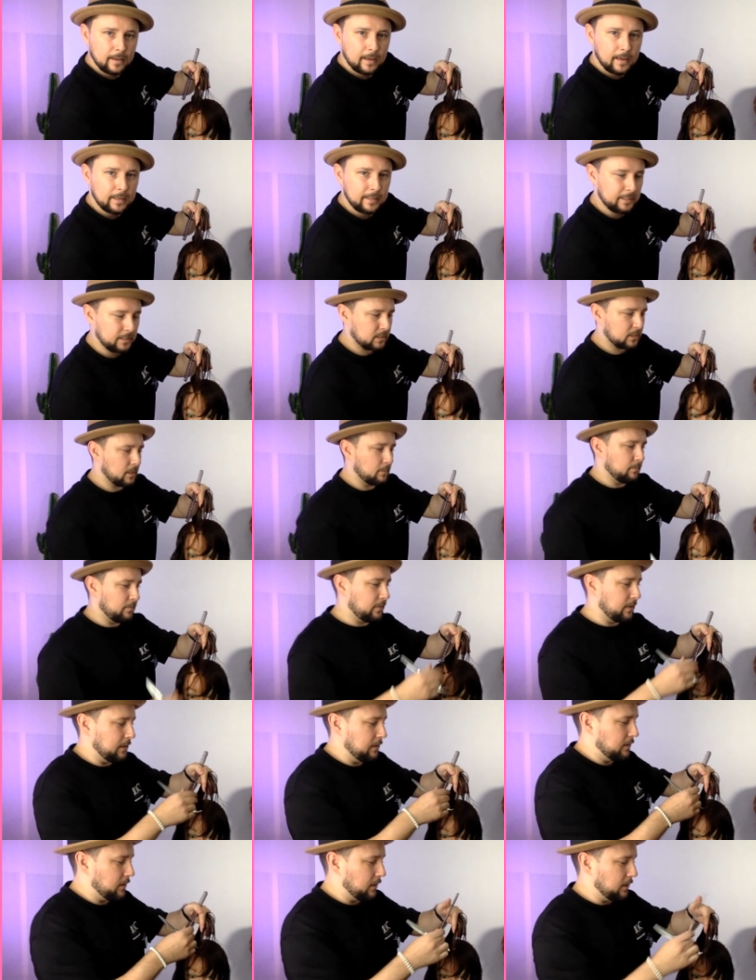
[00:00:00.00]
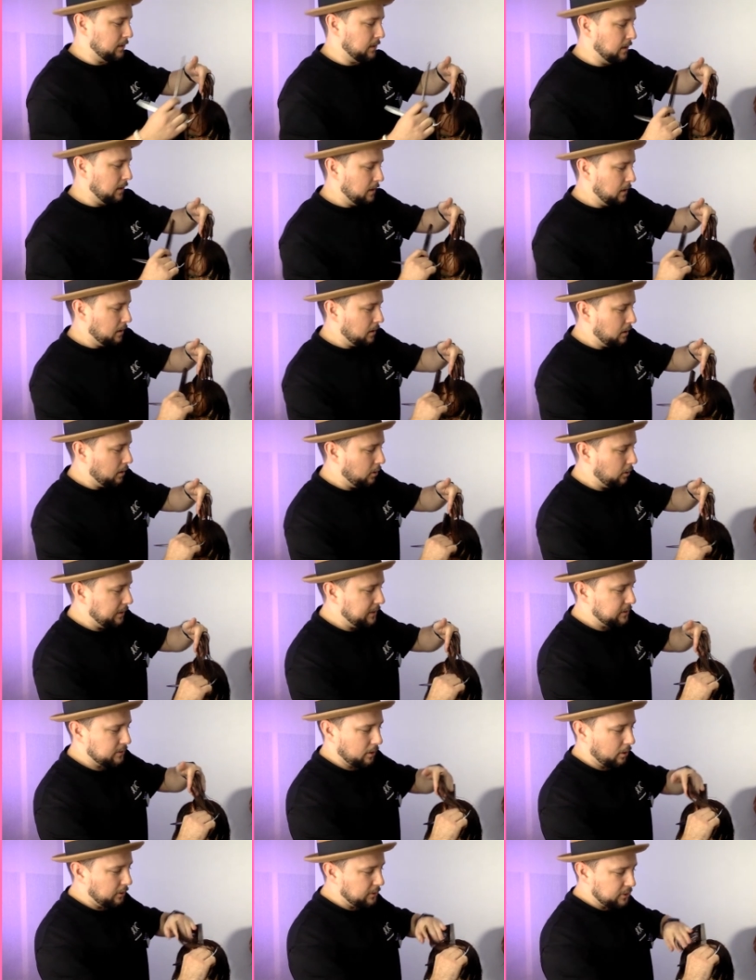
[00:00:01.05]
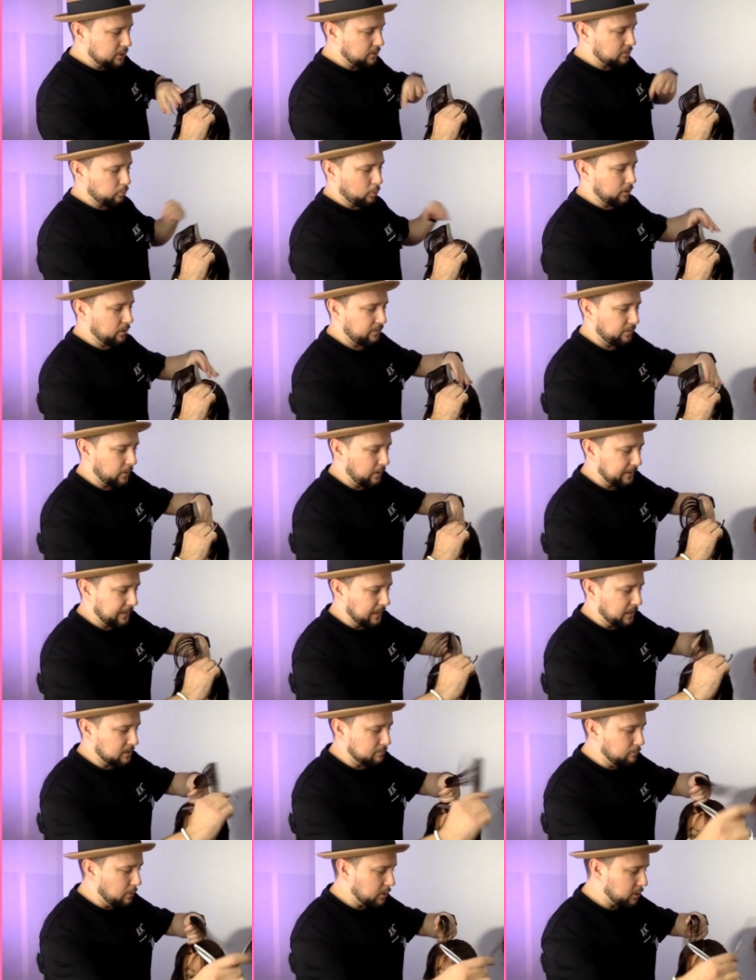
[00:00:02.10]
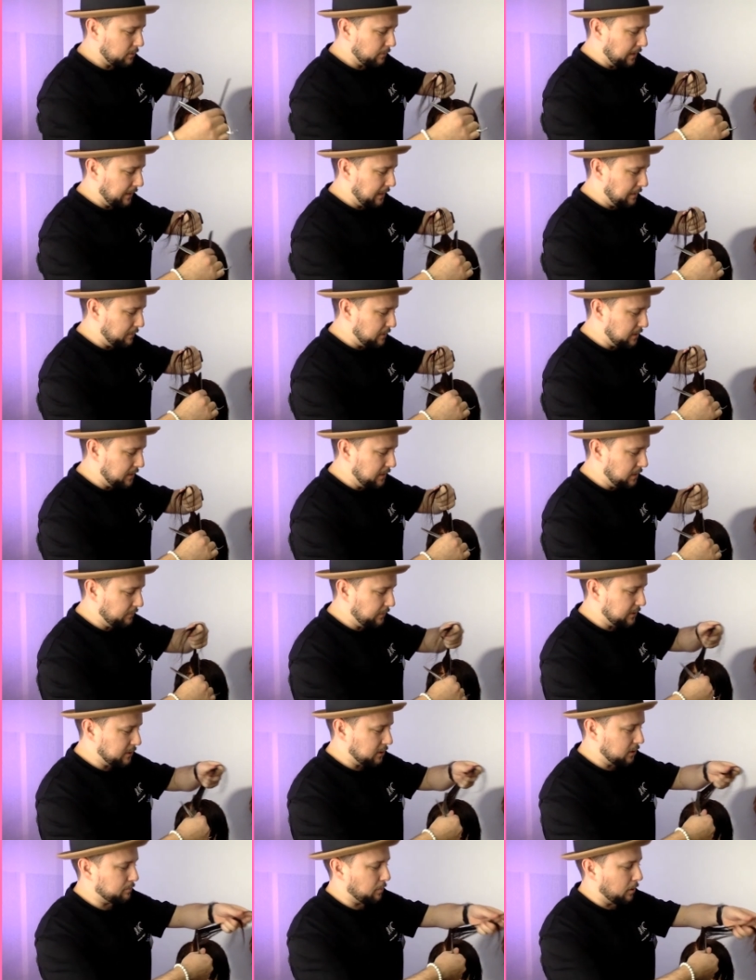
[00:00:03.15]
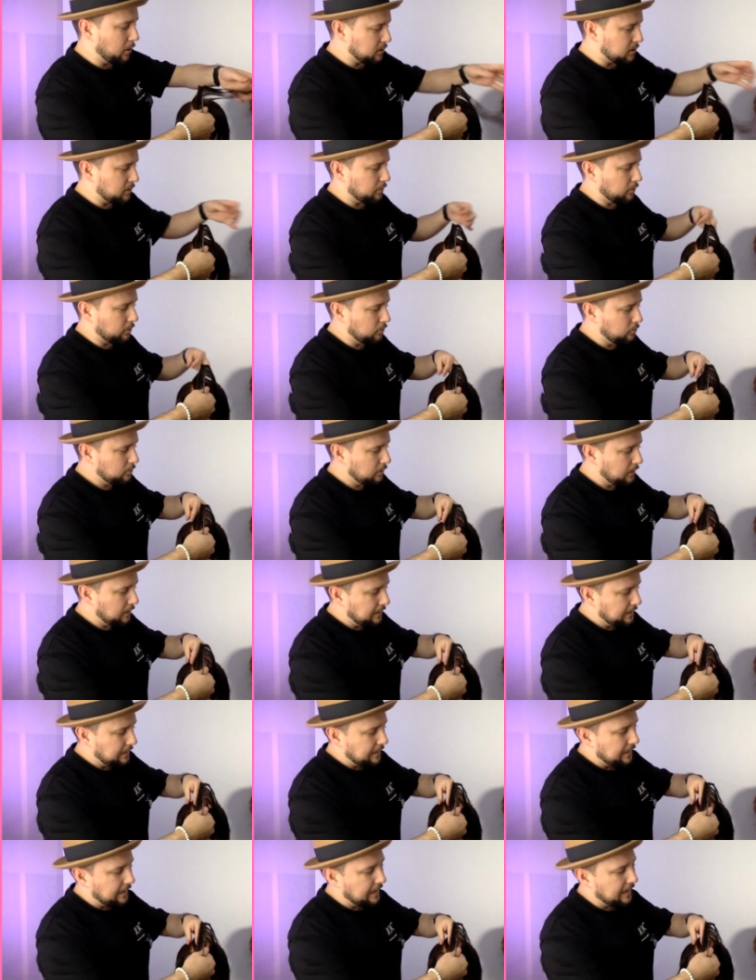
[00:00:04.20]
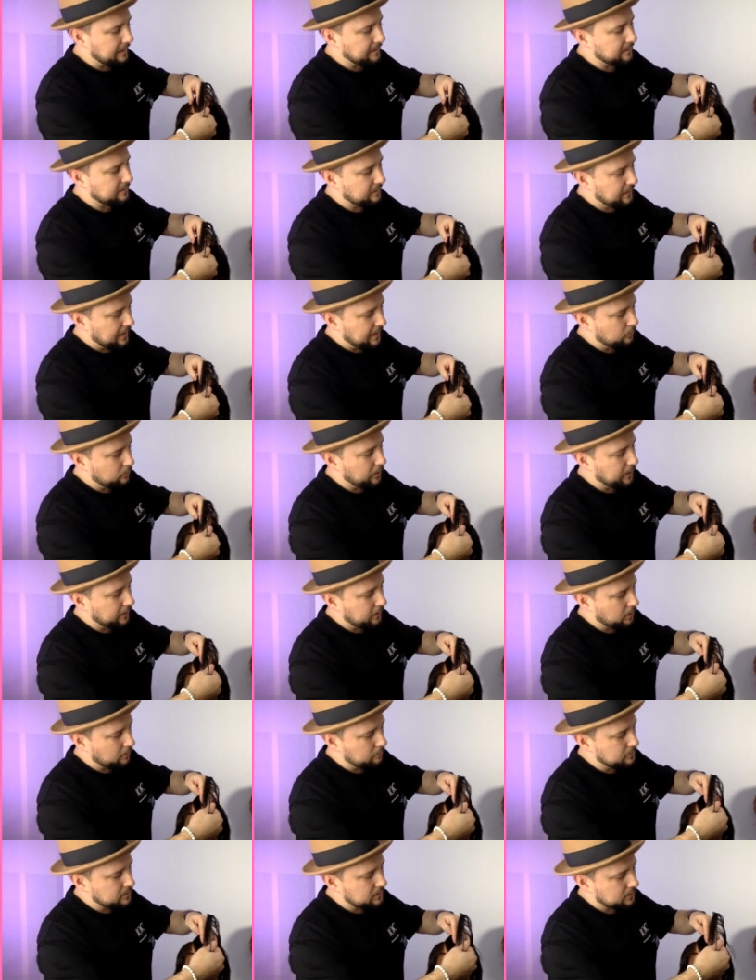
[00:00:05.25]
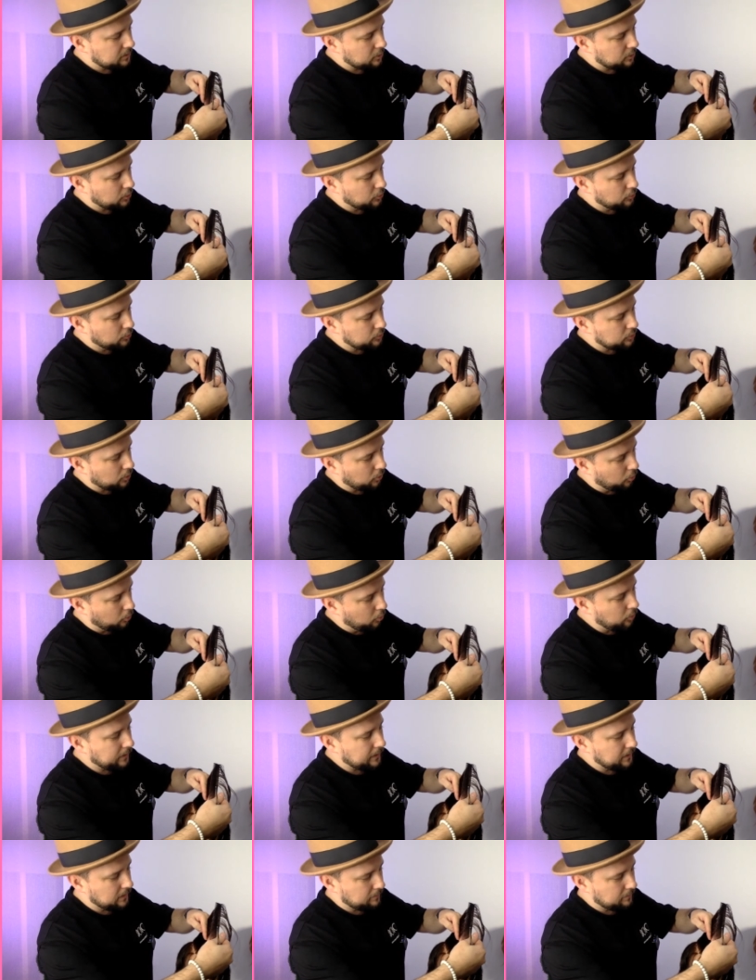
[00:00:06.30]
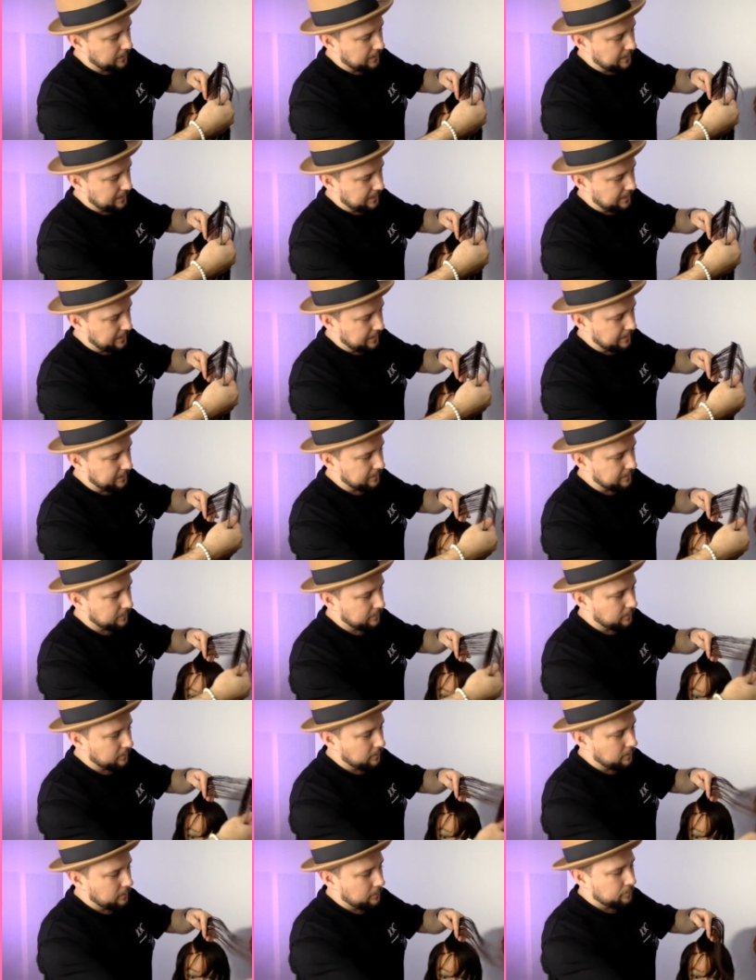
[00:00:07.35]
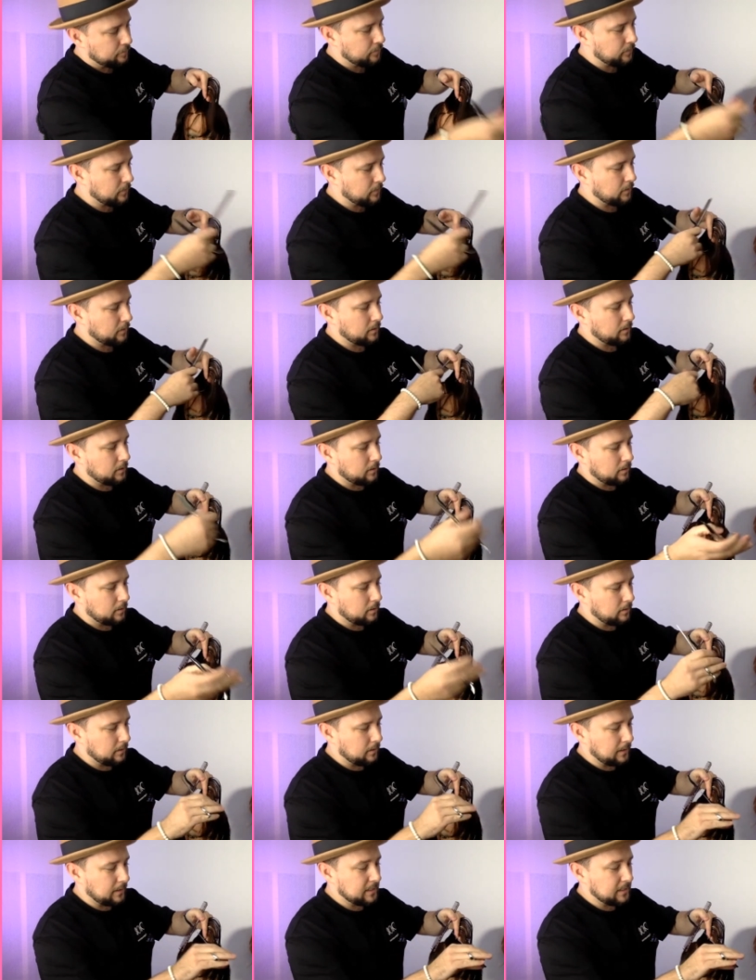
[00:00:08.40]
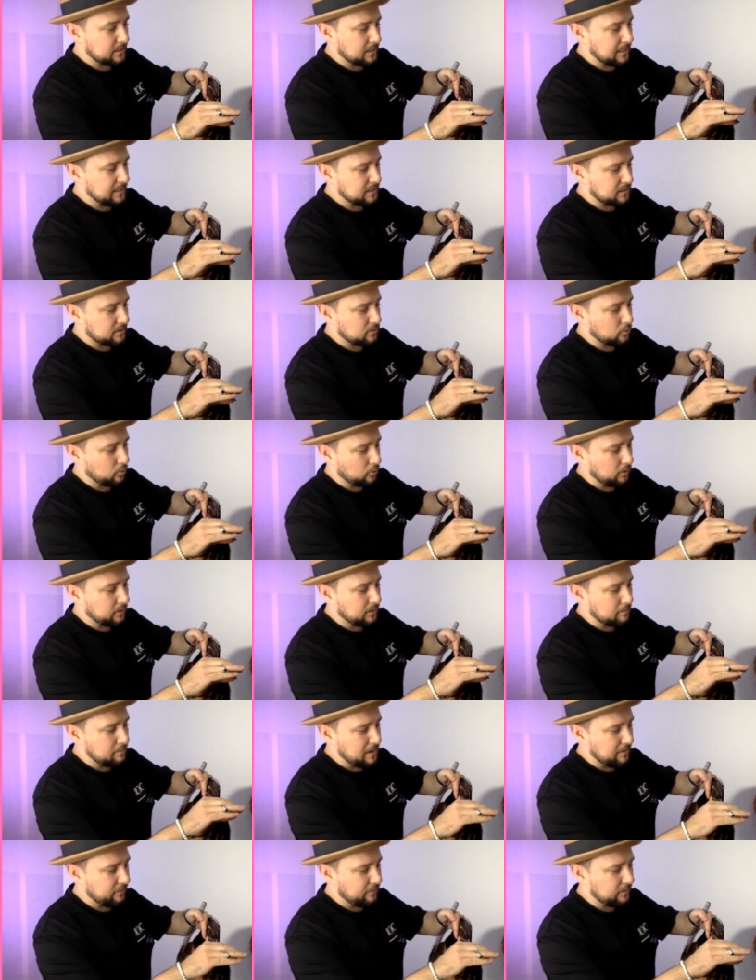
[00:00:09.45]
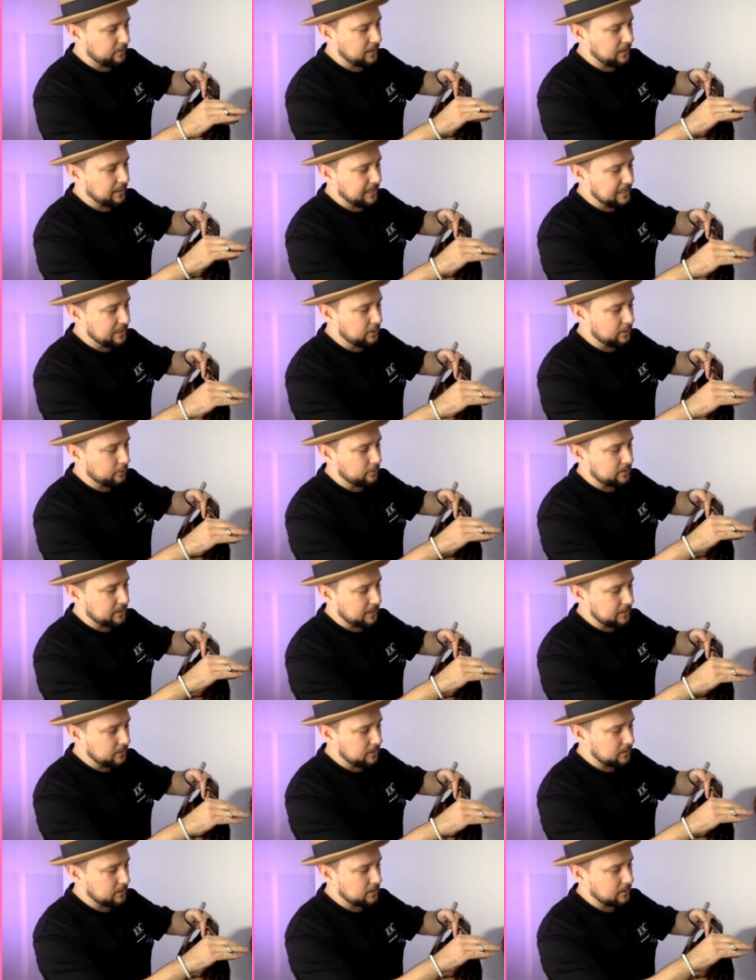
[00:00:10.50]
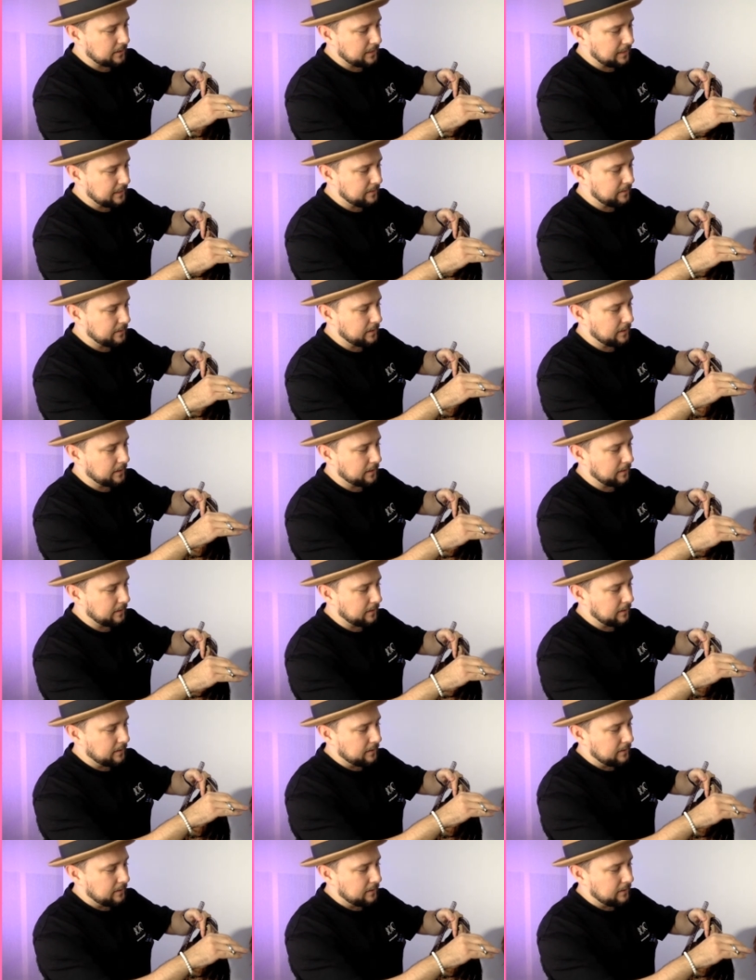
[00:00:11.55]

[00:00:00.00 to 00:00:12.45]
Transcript: And it's something that I just want to find out as much about them as an individual as possible. And then when it comes to talking about hair, it's sort of like the method that Lee uses in the,